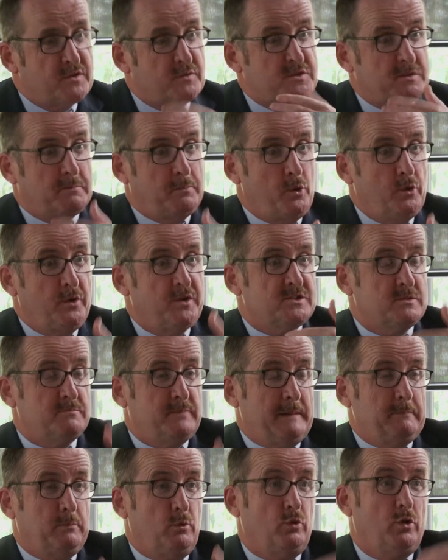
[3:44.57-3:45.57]
of supporting some
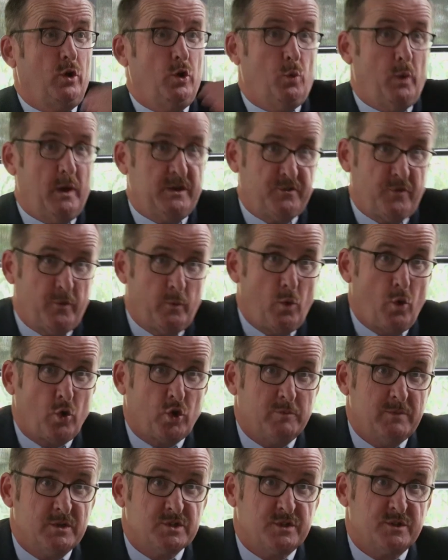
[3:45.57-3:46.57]
people who went to the Royal
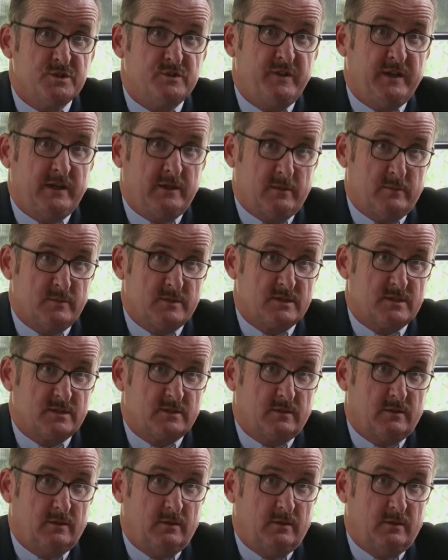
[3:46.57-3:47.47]
Commission as victims,